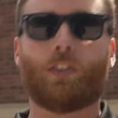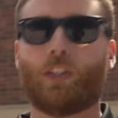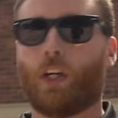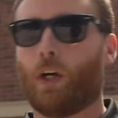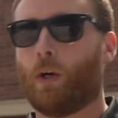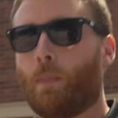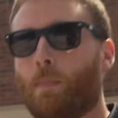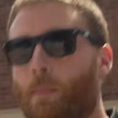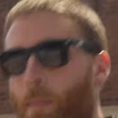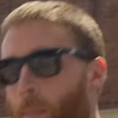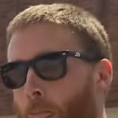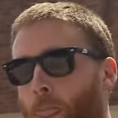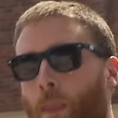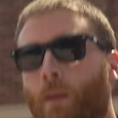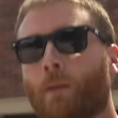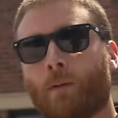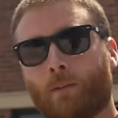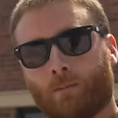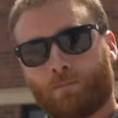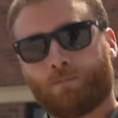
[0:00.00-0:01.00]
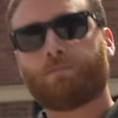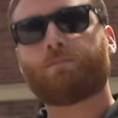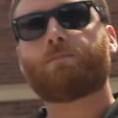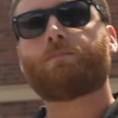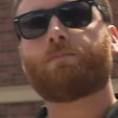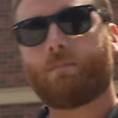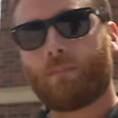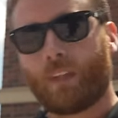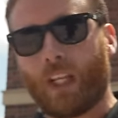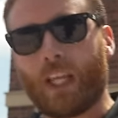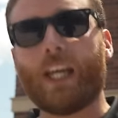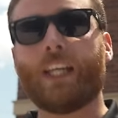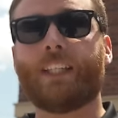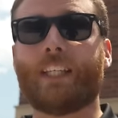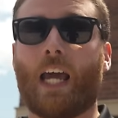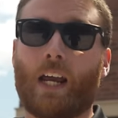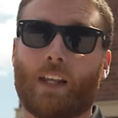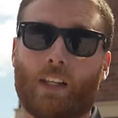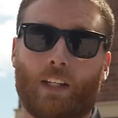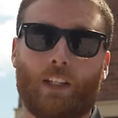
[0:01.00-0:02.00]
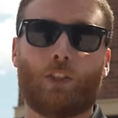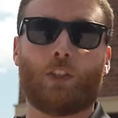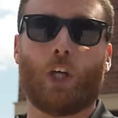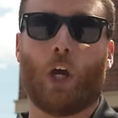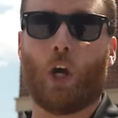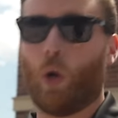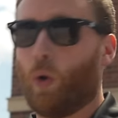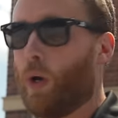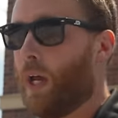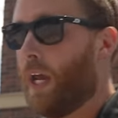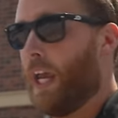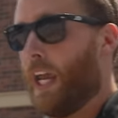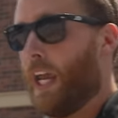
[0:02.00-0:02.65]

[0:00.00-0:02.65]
Gotcha. So, and you'll see that from the app. Exactly. Gotcha. So,